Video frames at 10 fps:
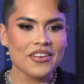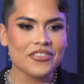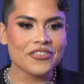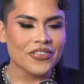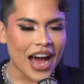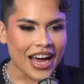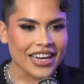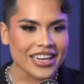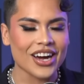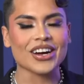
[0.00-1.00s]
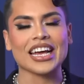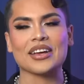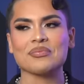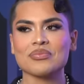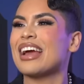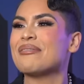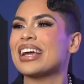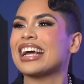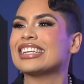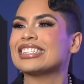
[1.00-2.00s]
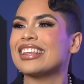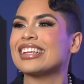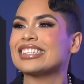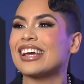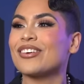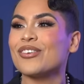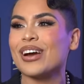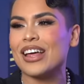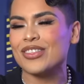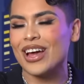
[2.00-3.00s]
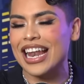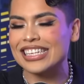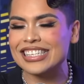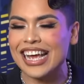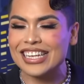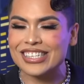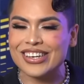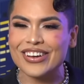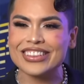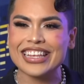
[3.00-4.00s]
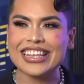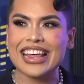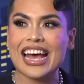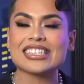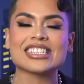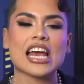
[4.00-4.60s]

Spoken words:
Fuck, okay. Ya me cansé de estar jugando a las escondidas.